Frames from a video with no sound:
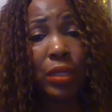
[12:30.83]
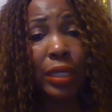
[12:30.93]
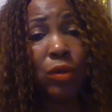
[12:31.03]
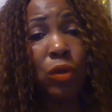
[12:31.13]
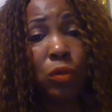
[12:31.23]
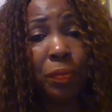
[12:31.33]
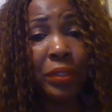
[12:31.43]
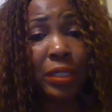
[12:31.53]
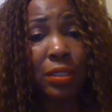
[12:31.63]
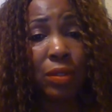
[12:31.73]
and hoping
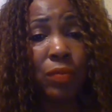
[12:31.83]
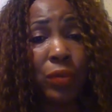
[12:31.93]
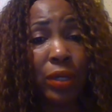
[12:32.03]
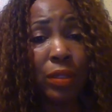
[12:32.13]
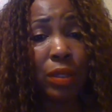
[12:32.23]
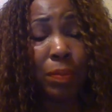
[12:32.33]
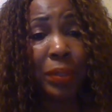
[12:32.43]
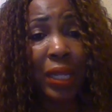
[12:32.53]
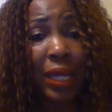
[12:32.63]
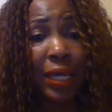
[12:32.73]
that someone
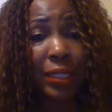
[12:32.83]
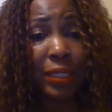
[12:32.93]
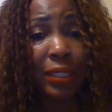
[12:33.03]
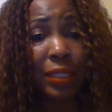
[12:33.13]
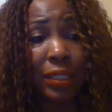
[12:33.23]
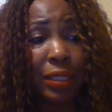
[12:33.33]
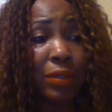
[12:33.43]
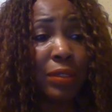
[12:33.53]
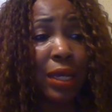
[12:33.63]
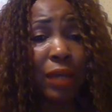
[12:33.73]
applied in
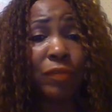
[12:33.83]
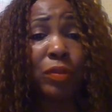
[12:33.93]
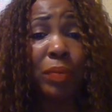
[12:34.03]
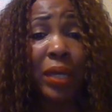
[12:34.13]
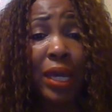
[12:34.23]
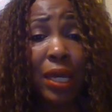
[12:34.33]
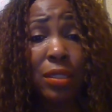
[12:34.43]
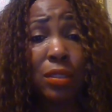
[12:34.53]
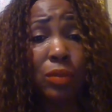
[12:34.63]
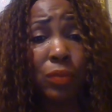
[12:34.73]
their life to
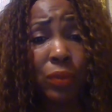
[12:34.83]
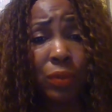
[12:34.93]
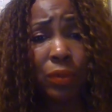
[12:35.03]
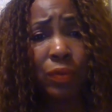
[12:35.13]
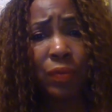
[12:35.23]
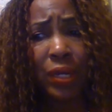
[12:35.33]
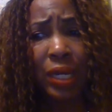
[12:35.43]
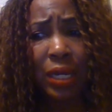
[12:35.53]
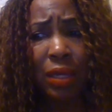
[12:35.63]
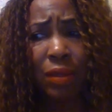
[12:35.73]
pass the word
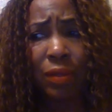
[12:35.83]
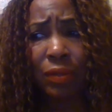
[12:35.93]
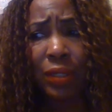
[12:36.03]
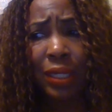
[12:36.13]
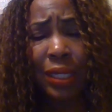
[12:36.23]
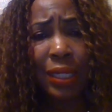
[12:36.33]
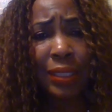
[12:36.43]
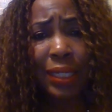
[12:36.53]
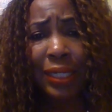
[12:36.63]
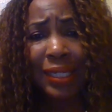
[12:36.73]
around
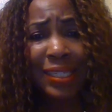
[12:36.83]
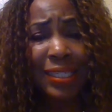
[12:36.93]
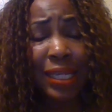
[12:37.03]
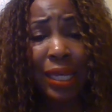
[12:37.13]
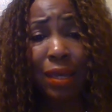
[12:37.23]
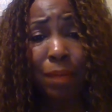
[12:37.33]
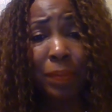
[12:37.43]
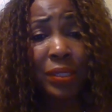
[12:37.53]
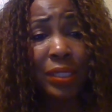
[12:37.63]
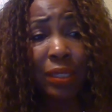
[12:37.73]
that it is an
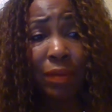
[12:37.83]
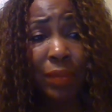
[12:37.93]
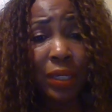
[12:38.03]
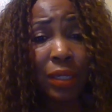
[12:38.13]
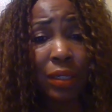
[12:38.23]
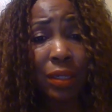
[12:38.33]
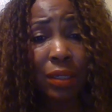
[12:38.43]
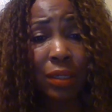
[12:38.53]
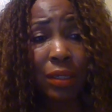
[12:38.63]
epidemic